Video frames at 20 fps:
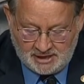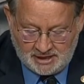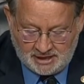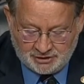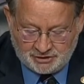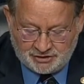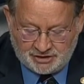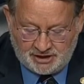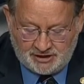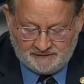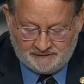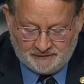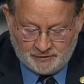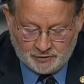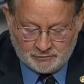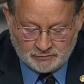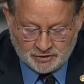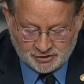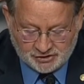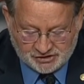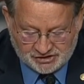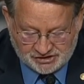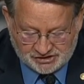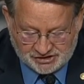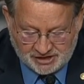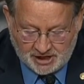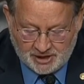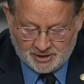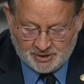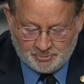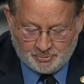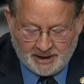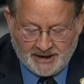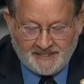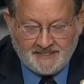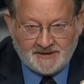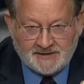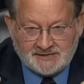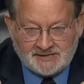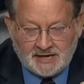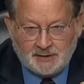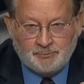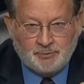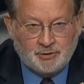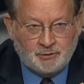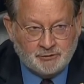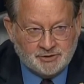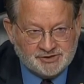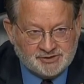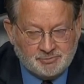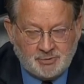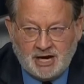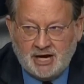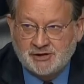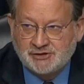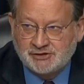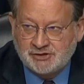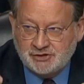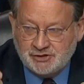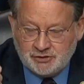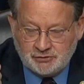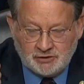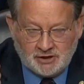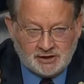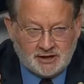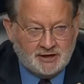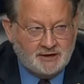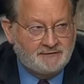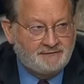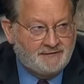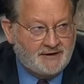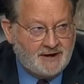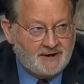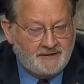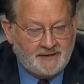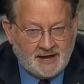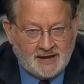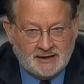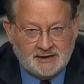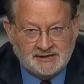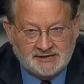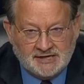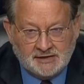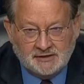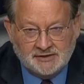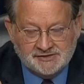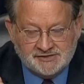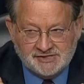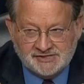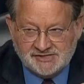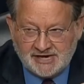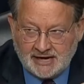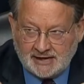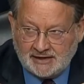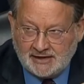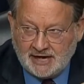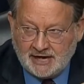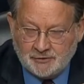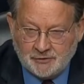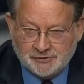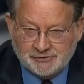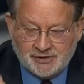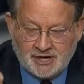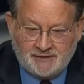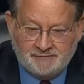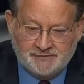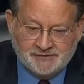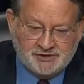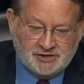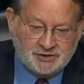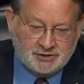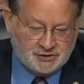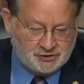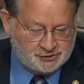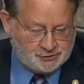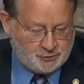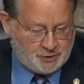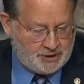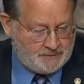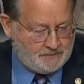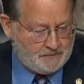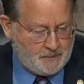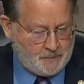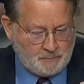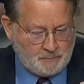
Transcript: And Chief, you were stunned by the tepid response. Could you clarify that and tell us exactly how those conversations went?